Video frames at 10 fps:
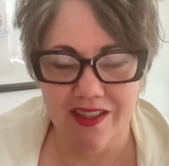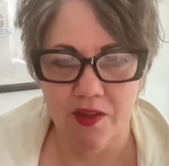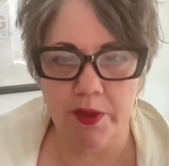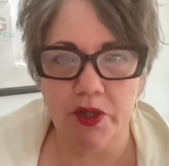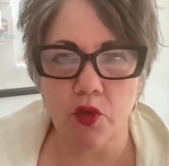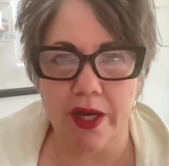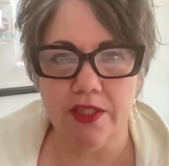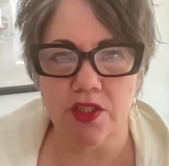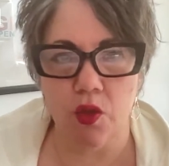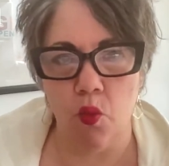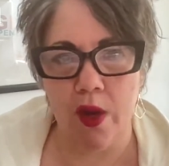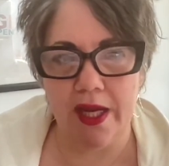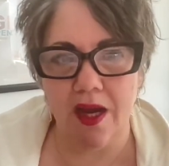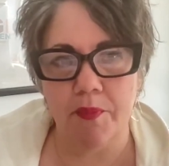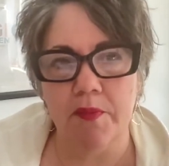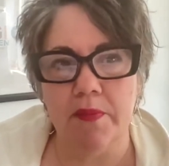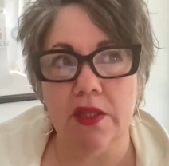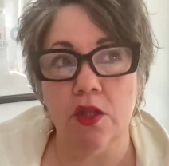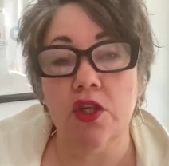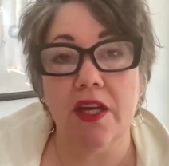be great to wake up and be
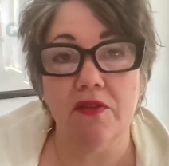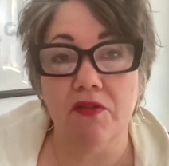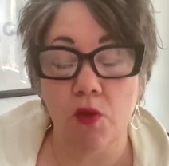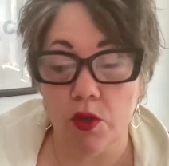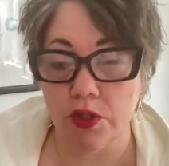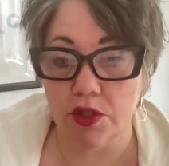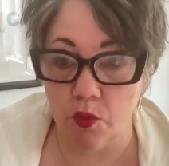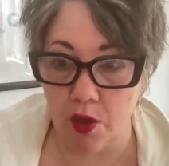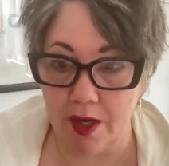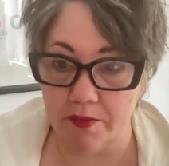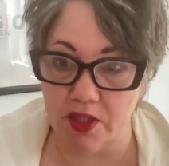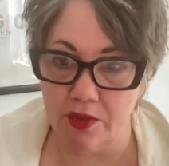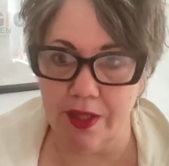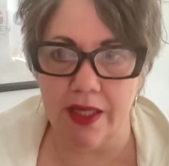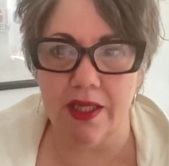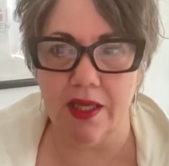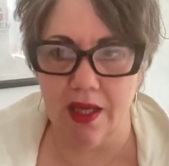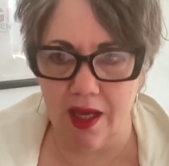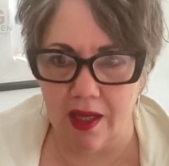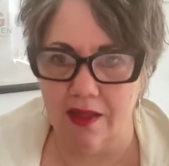looking forward to what I'm doing.
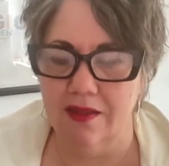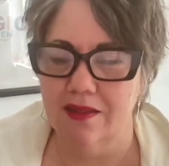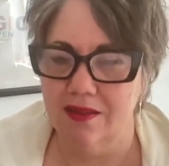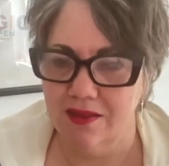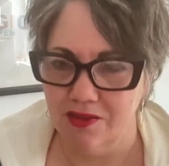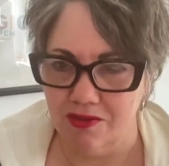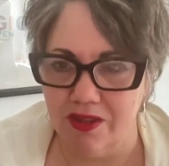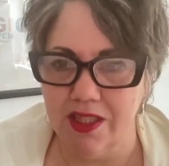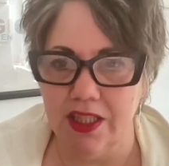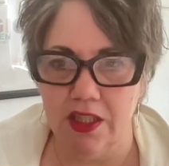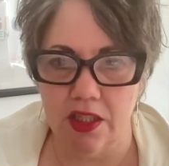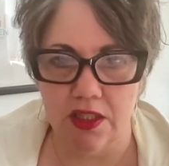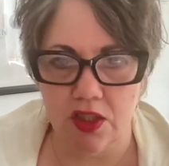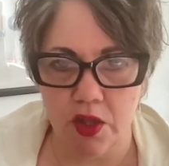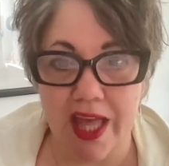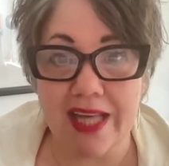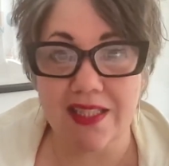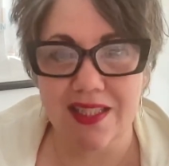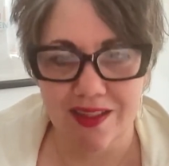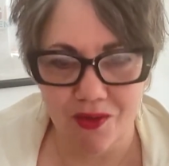Yeah. Really good. So
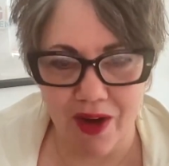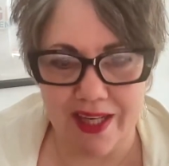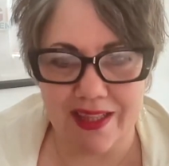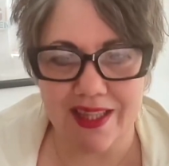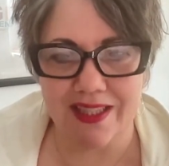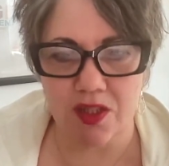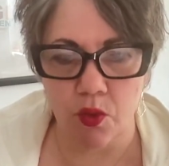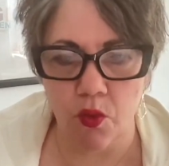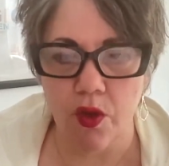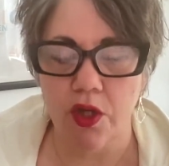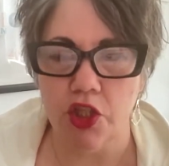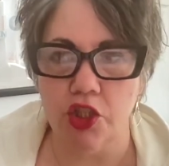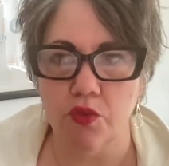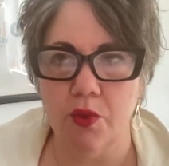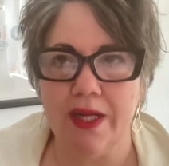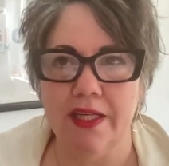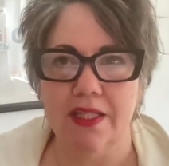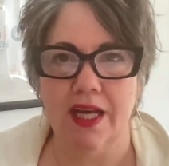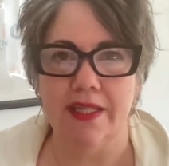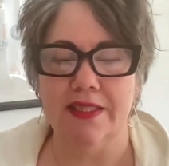that's right. So you're
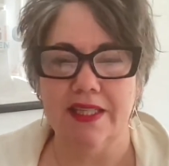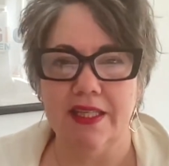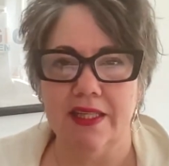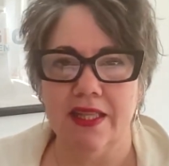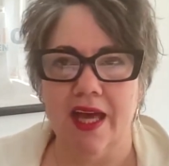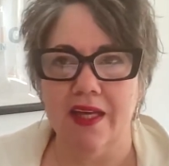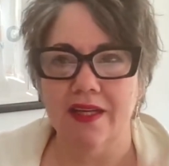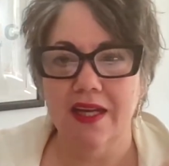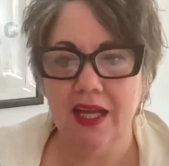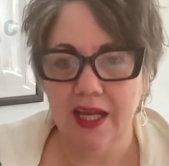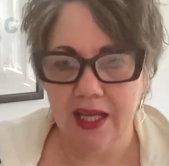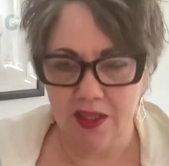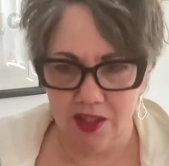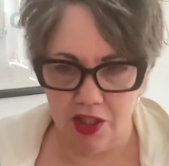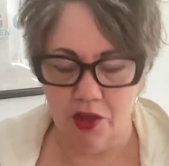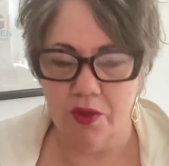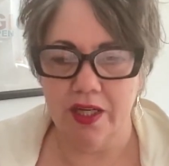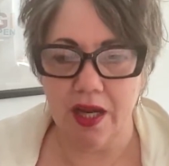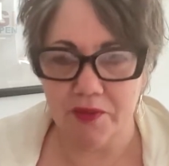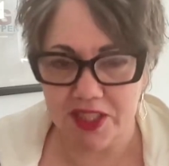recognizing that, you know,
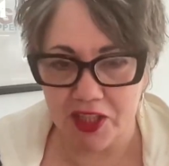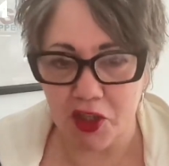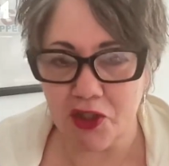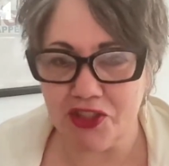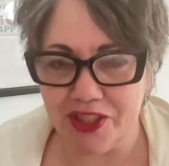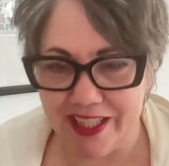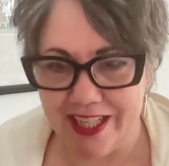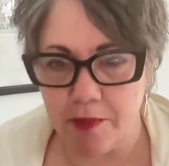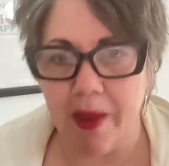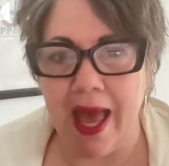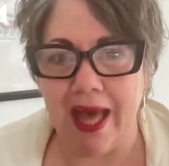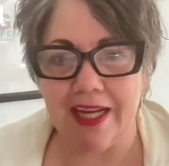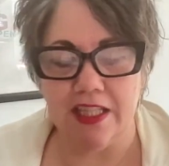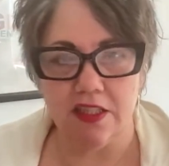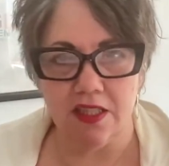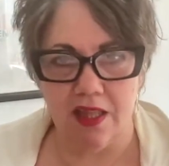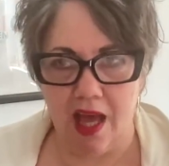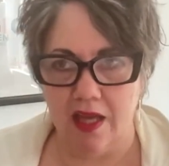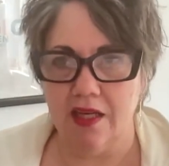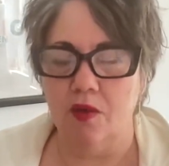and I encourage you to keep adding to
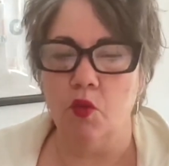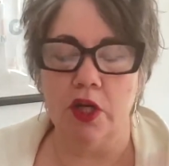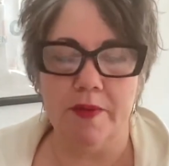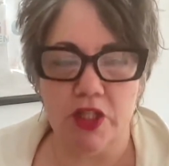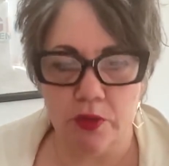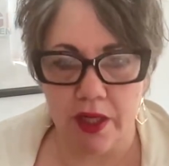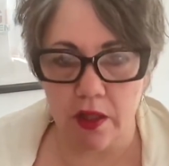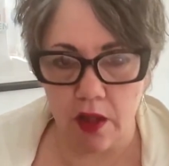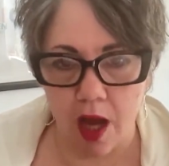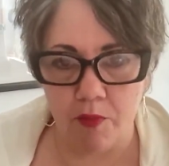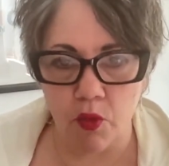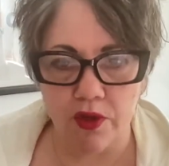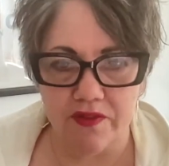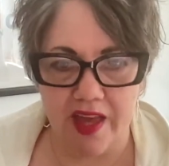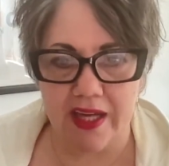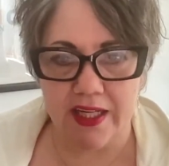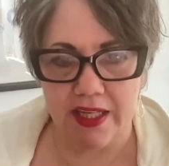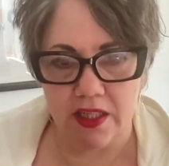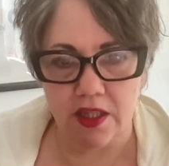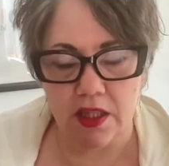that. And we're going to be doing a lot more of that
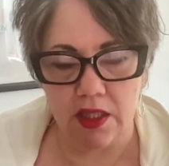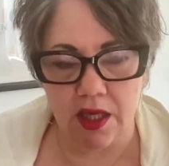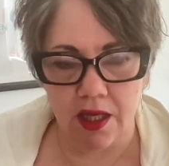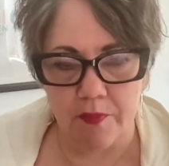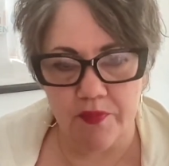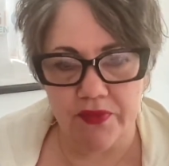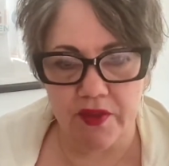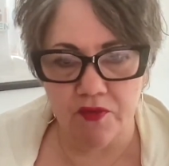in the